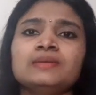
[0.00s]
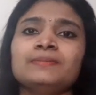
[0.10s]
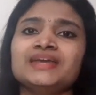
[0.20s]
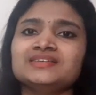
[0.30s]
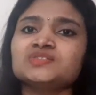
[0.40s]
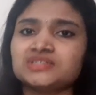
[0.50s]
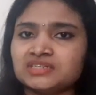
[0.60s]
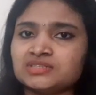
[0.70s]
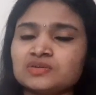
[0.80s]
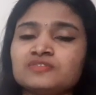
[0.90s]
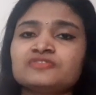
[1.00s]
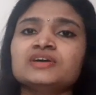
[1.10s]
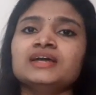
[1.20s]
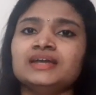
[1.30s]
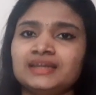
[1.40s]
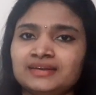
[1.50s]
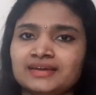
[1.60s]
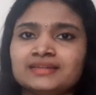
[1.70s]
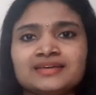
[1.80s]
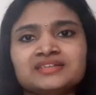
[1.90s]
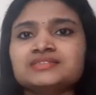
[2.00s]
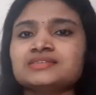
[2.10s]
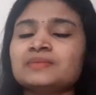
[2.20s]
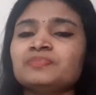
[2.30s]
major cities of India there is,